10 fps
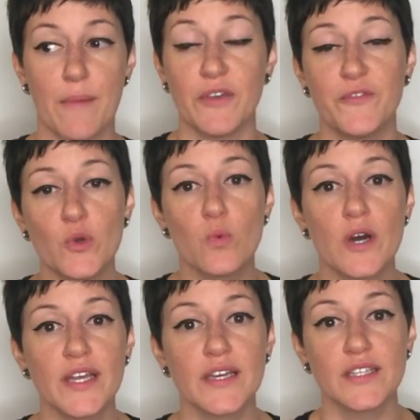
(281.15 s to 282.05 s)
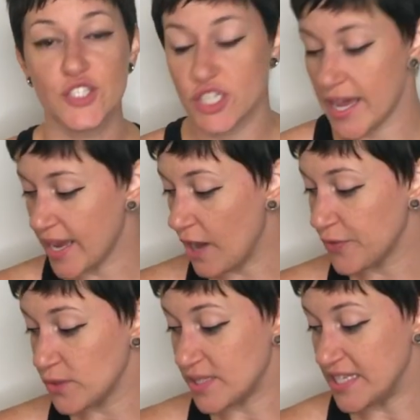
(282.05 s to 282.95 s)
If you want to check
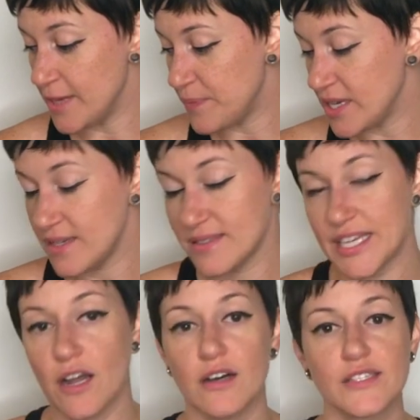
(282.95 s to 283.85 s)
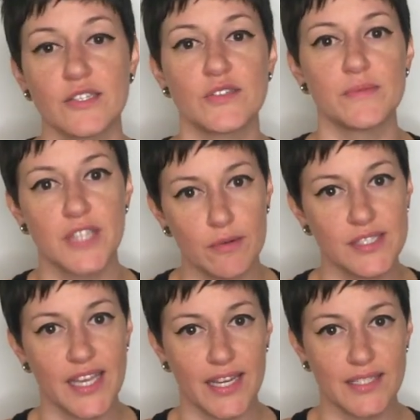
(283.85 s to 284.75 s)
out those Nippies and also some
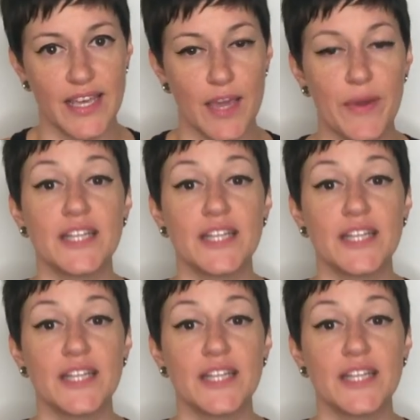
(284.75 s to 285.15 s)
double-sided tape,